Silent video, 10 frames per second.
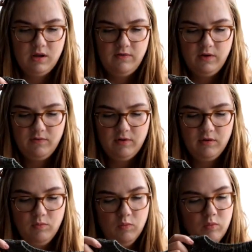if you're ever
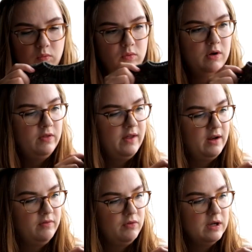on the
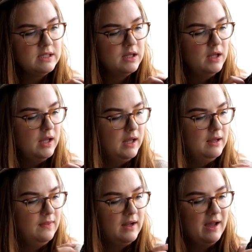hunt for it
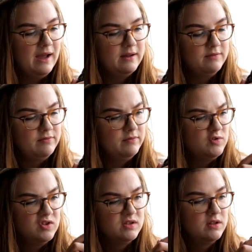and then I have
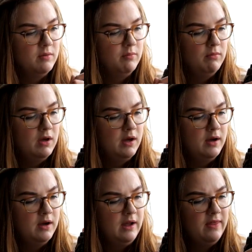just some uh,
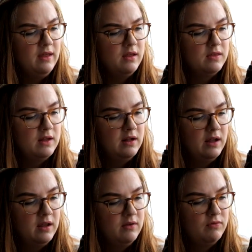I think they're
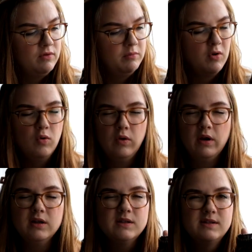like from
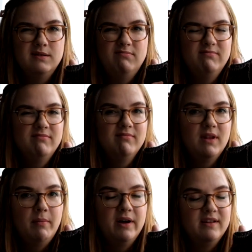coconuts
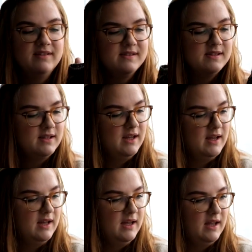the buttons
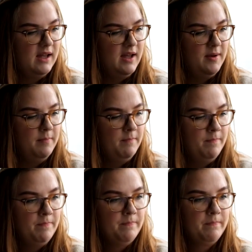um,